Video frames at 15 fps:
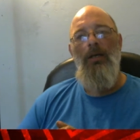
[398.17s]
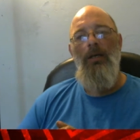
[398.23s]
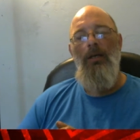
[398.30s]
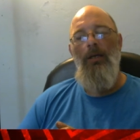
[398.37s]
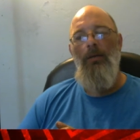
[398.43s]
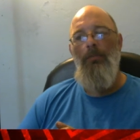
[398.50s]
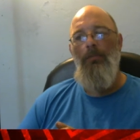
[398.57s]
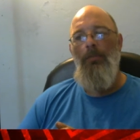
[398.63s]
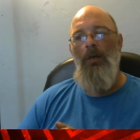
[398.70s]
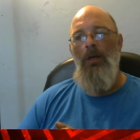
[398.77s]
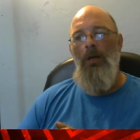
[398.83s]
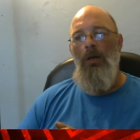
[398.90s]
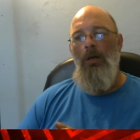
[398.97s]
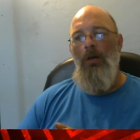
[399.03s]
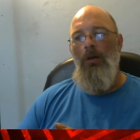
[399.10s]
am
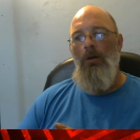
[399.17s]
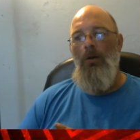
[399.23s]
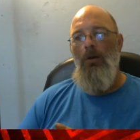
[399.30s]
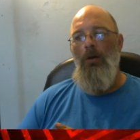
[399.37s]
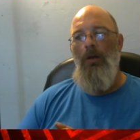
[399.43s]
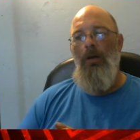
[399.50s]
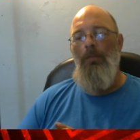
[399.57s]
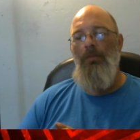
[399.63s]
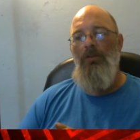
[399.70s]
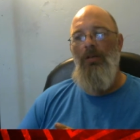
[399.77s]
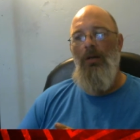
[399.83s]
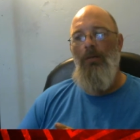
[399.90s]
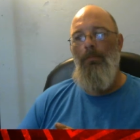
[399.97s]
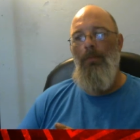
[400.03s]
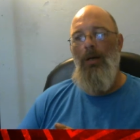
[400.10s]
cooking up
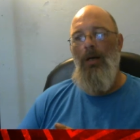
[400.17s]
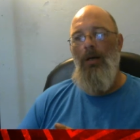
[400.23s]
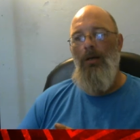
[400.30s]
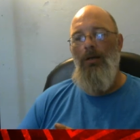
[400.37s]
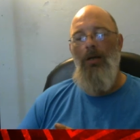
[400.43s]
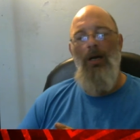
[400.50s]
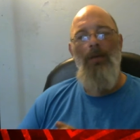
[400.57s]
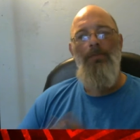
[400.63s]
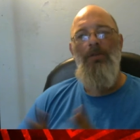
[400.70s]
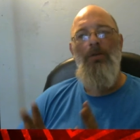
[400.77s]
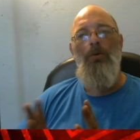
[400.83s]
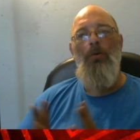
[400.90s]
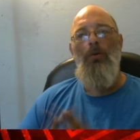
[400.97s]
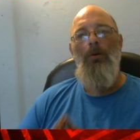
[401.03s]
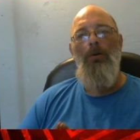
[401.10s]
some cobs of
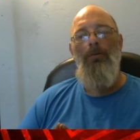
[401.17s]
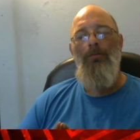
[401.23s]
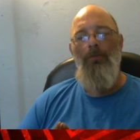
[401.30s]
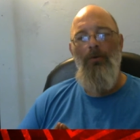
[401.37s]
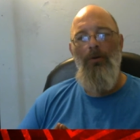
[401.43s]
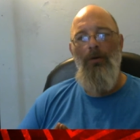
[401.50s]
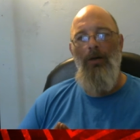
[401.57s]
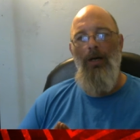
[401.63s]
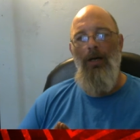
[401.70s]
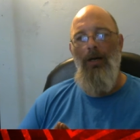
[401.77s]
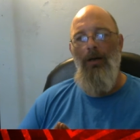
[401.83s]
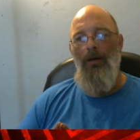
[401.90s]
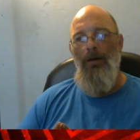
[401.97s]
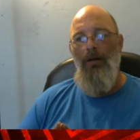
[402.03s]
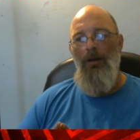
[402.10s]
corn for
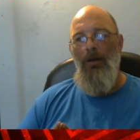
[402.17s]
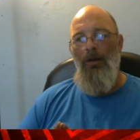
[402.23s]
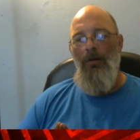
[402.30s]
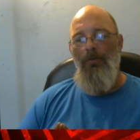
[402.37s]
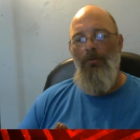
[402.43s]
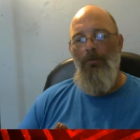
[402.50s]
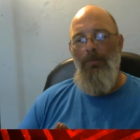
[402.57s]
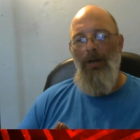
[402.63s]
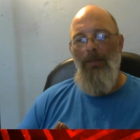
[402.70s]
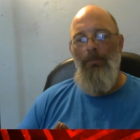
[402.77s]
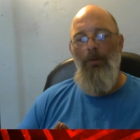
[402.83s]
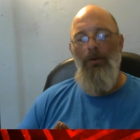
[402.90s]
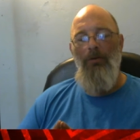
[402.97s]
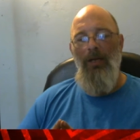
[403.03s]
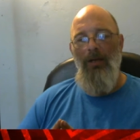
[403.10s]
my
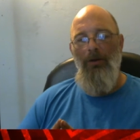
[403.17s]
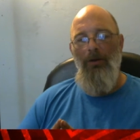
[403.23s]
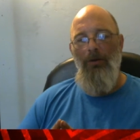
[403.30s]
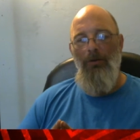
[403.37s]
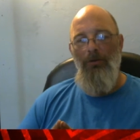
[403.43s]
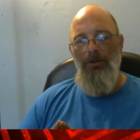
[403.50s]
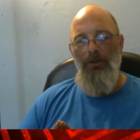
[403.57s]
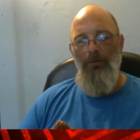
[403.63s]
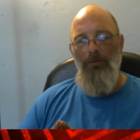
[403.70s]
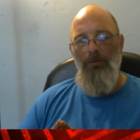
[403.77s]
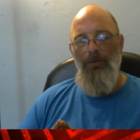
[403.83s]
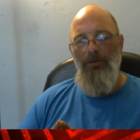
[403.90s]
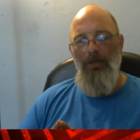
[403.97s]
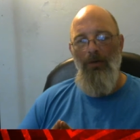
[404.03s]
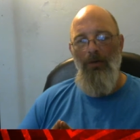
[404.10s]
birthday girl. She
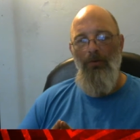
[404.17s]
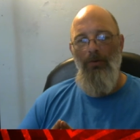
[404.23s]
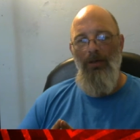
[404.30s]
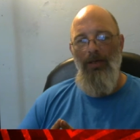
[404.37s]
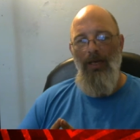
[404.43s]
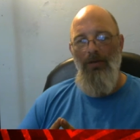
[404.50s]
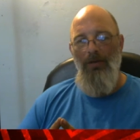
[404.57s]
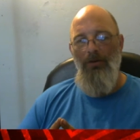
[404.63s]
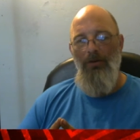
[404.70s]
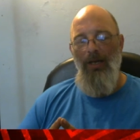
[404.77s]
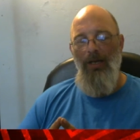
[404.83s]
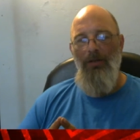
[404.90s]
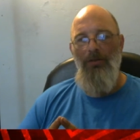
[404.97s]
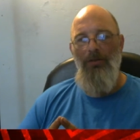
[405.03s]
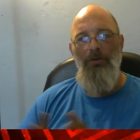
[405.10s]
was out
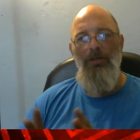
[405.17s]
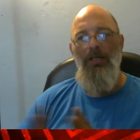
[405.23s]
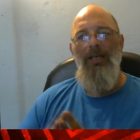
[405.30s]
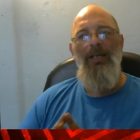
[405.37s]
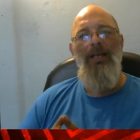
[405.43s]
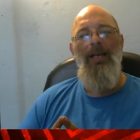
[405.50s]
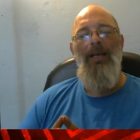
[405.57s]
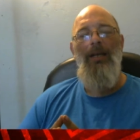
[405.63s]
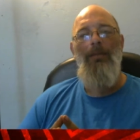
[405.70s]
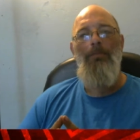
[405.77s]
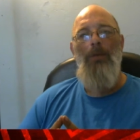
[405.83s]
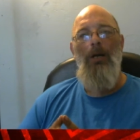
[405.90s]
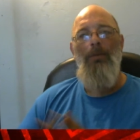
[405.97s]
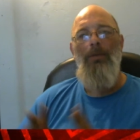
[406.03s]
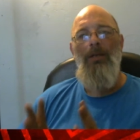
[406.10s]
yesterday, so she didn't get any
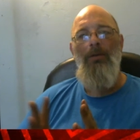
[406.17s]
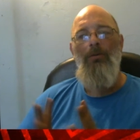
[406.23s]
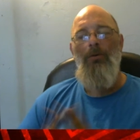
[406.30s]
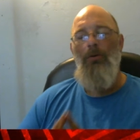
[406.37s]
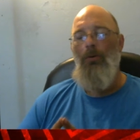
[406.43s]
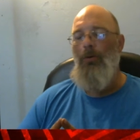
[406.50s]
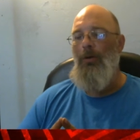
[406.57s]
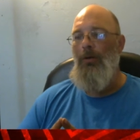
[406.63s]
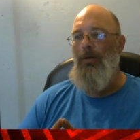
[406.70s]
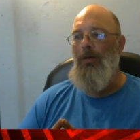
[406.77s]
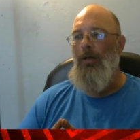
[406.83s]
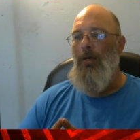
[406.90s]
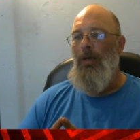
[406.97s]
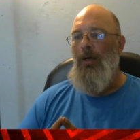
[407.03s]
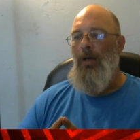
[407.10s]
barbecue corn.
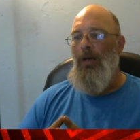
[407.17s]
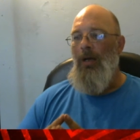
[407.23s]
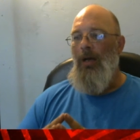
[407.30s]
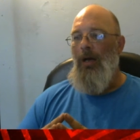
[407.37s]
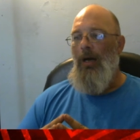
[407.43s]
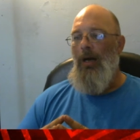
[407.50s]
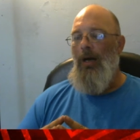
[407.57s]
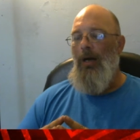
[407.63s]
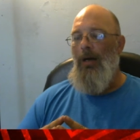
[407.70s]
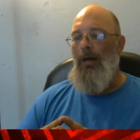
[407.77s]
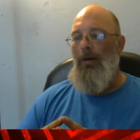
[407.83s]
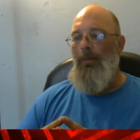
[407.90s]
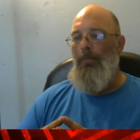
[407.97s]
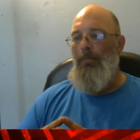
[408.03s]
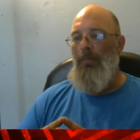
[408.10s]

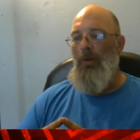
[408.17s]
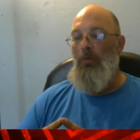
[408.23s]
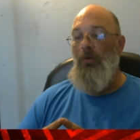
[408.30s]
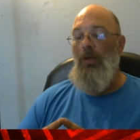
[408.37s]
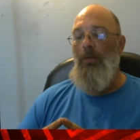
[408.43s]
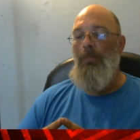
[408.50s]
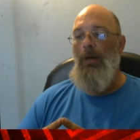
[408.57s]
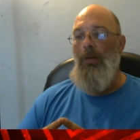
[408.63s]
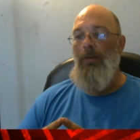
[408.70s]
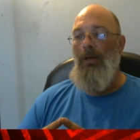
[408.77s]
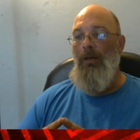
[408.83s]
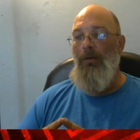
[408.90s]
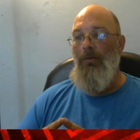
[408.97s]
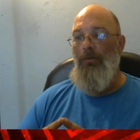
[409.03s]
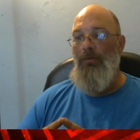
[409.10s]
I was going to
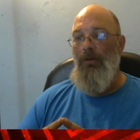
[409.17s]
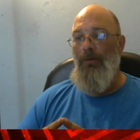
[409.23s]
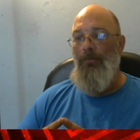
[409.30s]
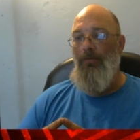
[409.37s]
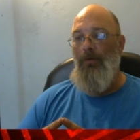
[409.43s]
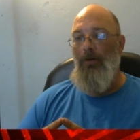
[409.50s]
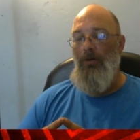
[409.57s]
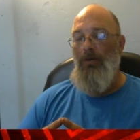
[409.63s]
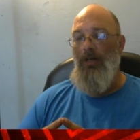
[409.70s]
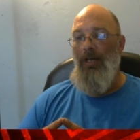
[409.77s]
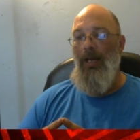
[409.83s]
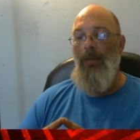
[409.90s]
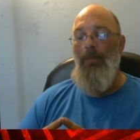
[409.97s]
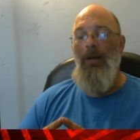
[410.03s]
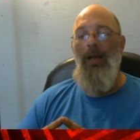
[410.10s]
barbecue some for
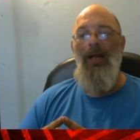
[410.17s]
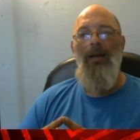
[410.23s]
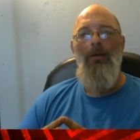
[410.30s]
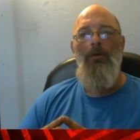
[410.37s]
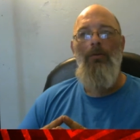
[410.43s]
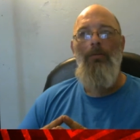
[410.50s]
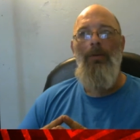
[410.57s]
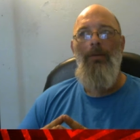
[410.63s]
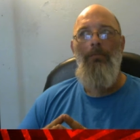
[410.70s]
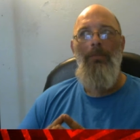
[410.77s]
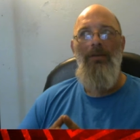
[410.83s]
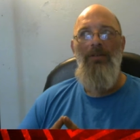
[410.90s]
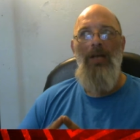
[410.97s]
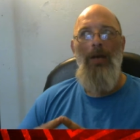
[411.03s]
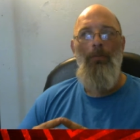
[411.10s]
today, but I had a little bit of
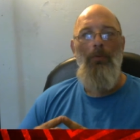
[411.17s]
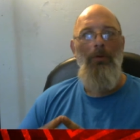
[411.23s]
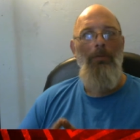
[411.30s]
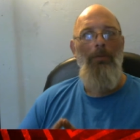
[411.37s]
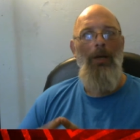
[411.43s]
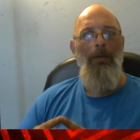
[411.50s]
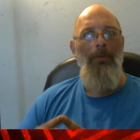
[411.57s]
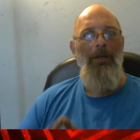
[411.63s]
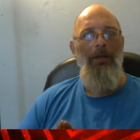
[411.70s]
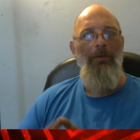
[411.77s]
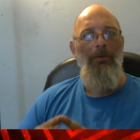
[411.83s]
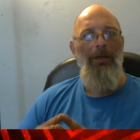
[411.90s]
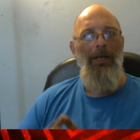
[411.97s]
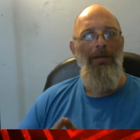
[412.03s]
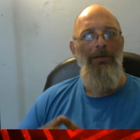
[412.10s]
mishap with the
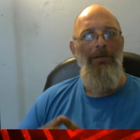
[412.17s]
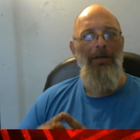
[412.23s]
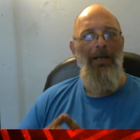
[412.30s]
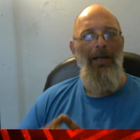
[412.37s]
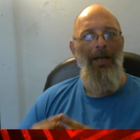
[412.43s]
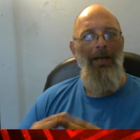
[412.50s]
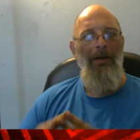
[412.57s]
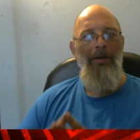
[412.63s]
barbecue yesterday.